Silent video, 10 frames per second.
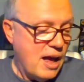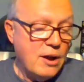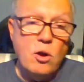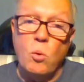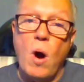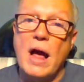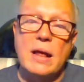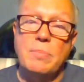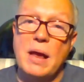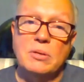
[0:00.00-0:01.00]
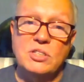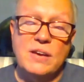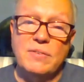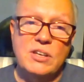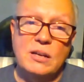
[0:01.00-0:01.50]
I don't know why I'd be
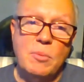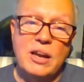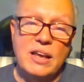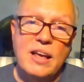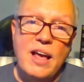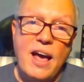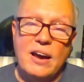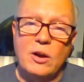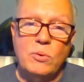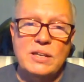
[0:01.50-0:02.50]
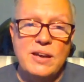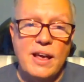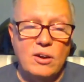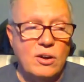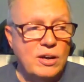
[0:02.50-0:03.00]
able to save a ton of money at a
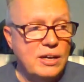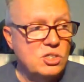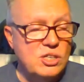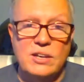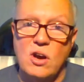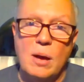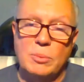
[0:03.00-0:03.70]
retailer in St.